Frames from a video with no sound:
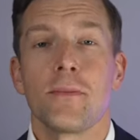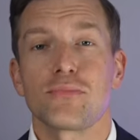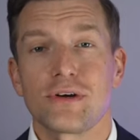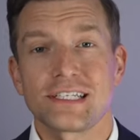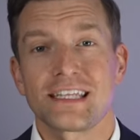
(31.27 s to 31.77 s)

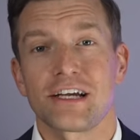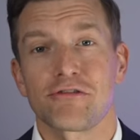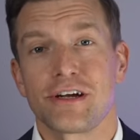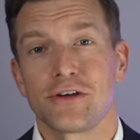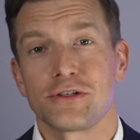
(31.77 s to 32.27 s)
press that
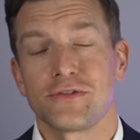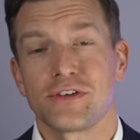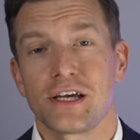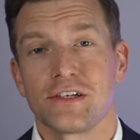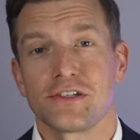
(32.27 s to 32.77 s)
grey
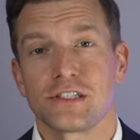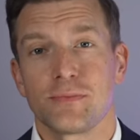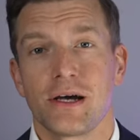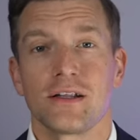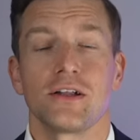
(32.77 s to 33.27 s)
notifications
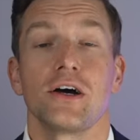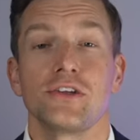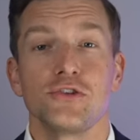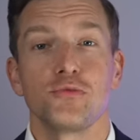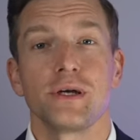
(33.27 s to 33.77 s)
bell,
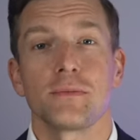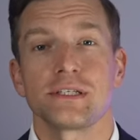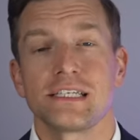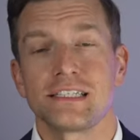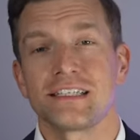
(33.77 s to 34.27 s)
and you'll be
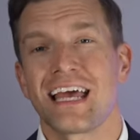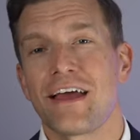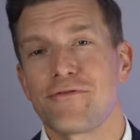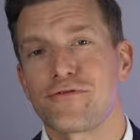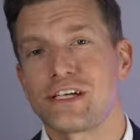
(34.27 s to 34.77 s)
updated
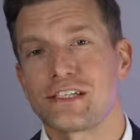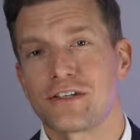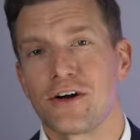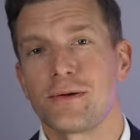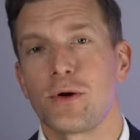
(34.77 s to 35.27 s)
every
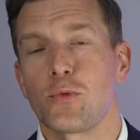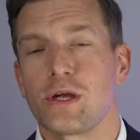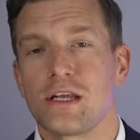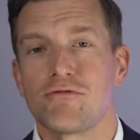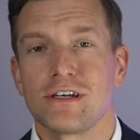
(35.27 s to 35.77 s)
time
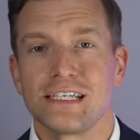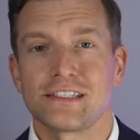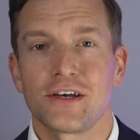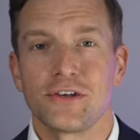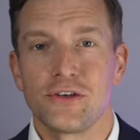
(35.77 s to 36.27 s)
we
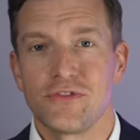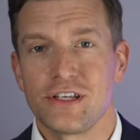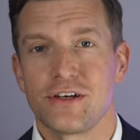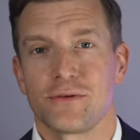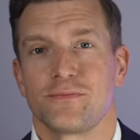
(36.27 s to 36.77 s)
release a new video.